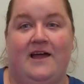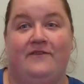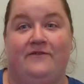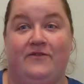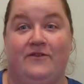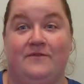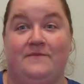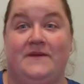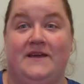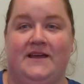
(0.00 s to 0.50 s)
And
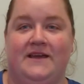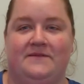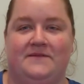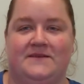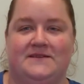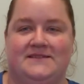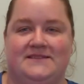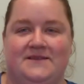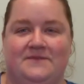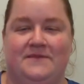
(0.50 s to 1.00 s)
for me,
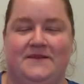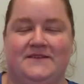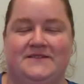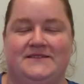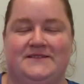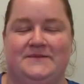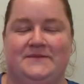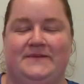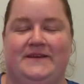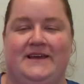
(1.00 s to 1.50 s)
because I'm
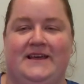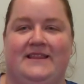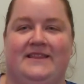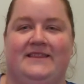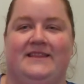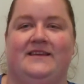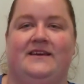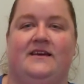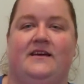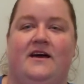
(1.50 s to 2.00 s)
used to
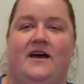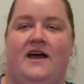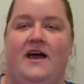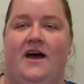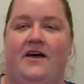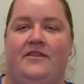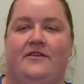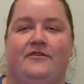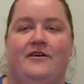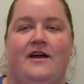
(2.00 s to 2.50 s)
getting the
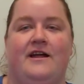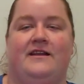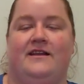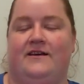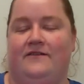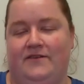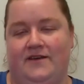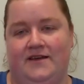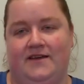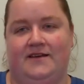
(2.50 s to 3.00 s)
other end
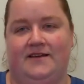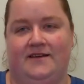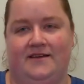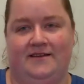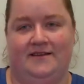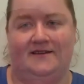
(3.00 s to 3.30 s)
of it.